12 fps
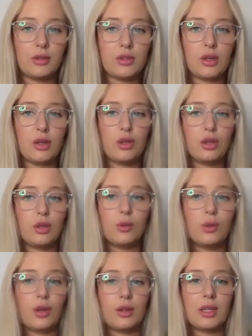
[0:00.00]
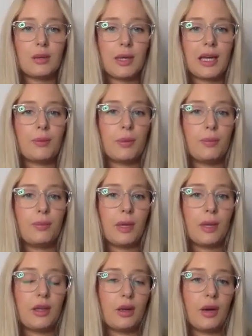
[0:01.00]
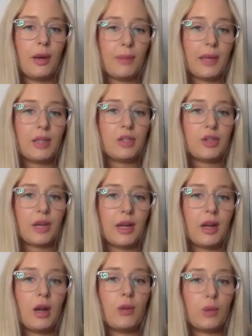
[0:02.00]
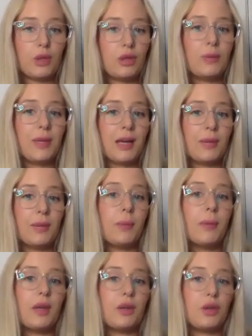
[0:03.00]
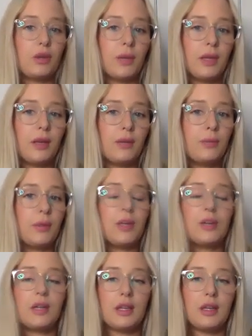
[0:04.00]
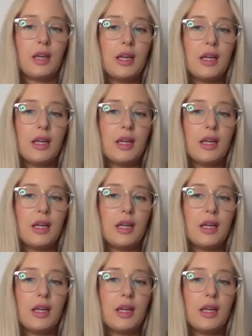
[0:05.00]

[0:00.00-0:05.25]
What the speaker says: So you will only become a better trader when you become a better human, period.